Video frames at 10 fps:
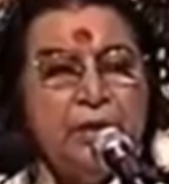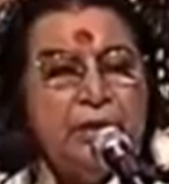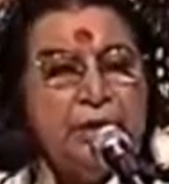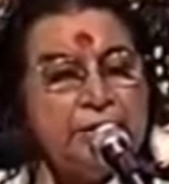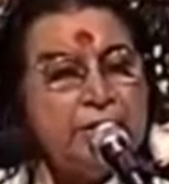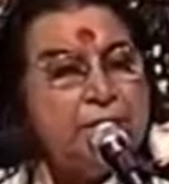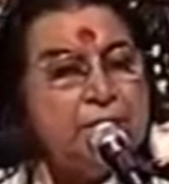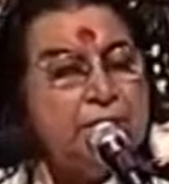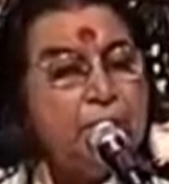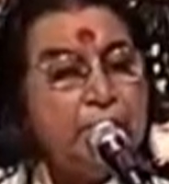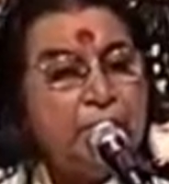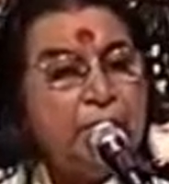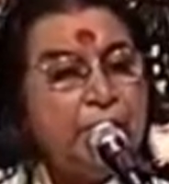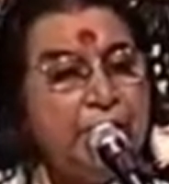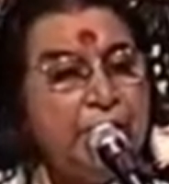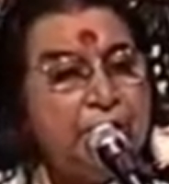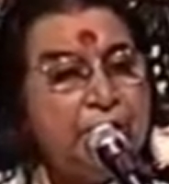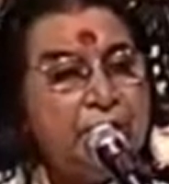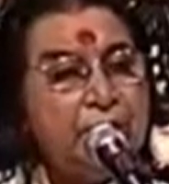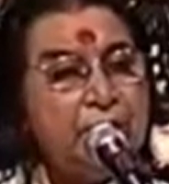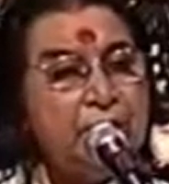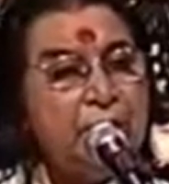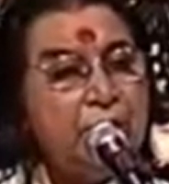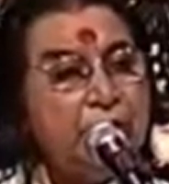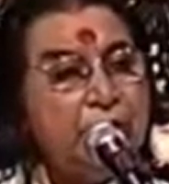That's one of the ways we